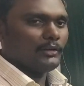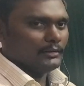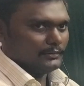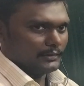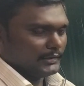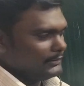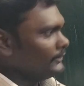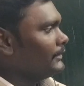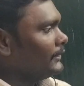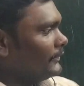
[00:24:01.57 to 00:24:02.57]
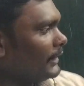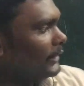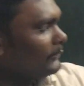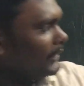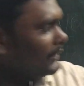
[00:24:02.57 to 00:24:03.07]
neutral, right?
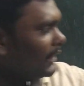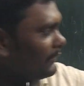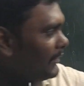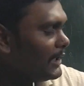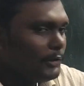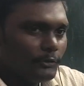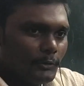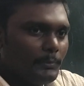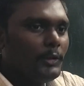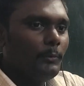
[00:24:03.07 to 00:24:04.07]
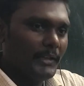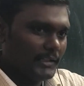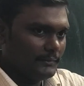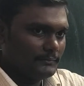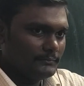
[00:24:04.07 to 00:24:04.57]
That is why that value should be
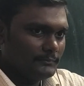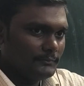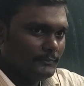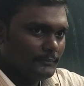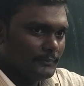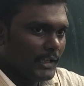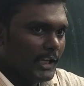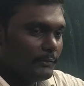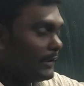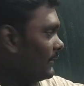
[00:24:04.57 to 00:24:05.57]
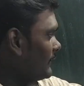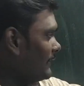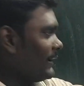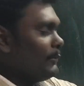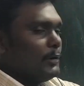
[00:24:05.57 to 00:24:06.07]
omitted as we are
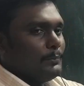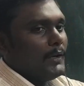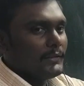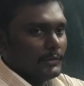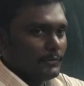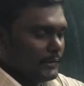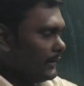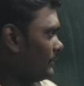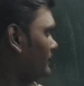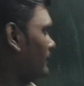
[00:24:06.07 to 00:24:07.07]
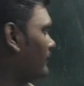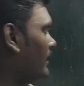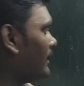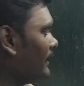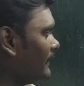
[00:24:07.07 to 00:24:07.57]
discussing about positives and negatives. If
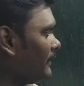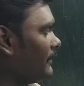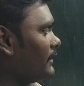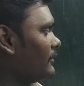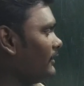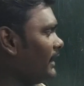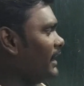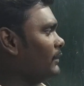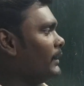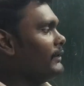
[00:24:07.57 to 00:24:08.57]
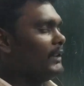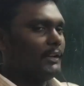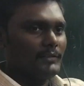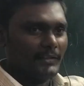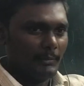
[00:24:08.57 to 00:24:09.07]
delta is equal to 0, a and y will
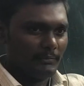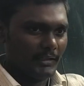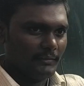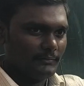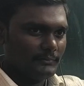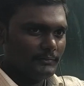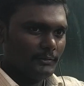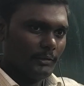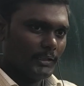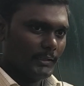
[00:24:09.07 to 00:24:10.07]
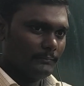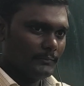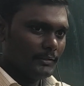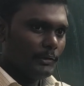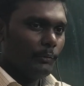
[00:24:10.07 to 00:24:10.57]
have the same sign.
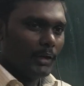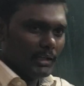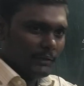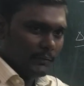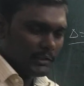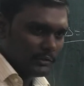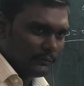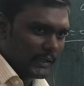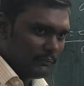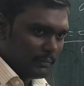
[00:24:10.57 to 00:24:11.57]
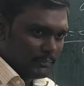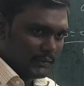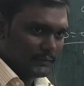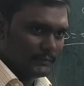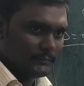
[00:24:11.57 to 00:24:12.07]
Okay, what difference you find from
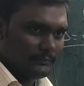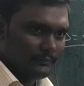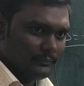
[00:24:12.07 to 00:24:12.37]
this?